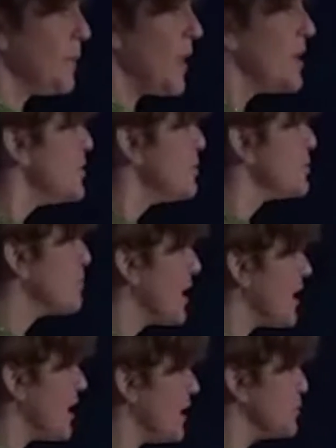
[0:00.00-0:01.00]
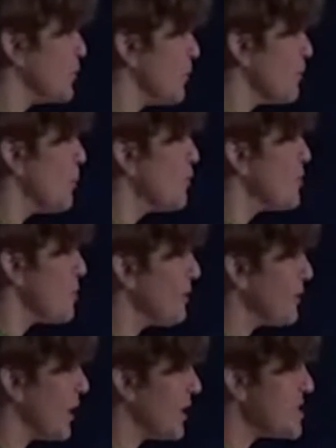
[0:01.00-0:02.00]
She was my age. We were both
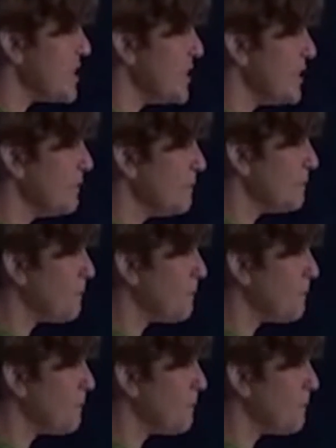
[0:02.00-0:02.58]
about 19.